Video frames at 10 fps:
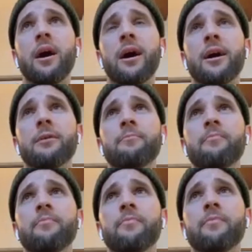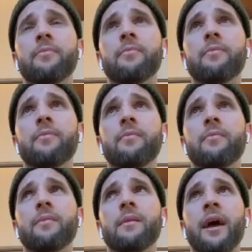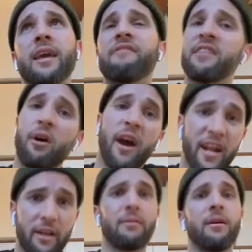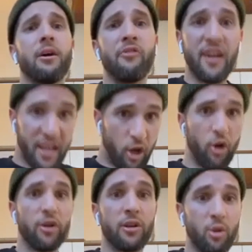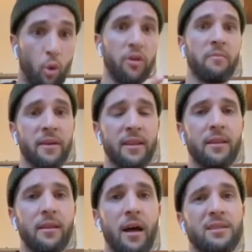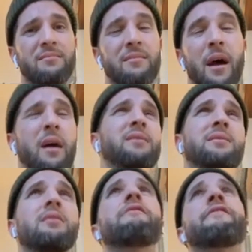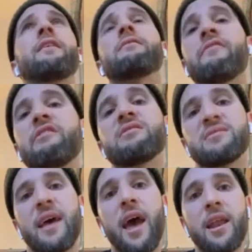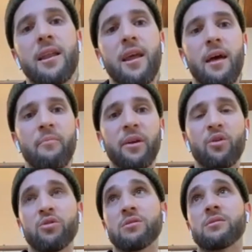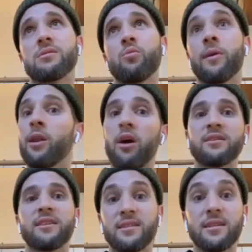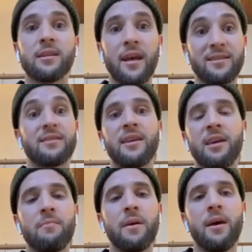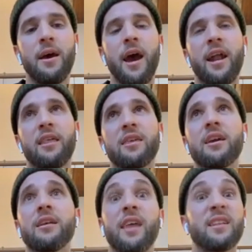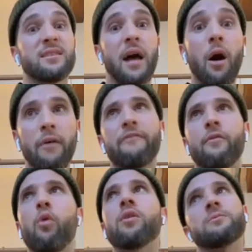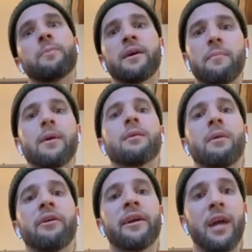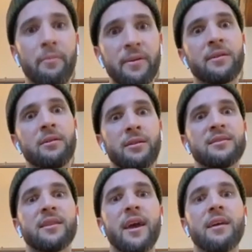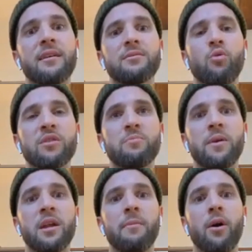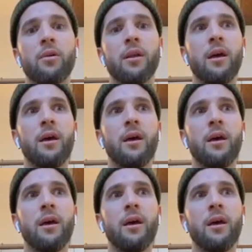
like even though I had a really good tournament, I still felt very sad because we lost as a team. And I think that's how I've always played my cricket up until this day. It's always been about,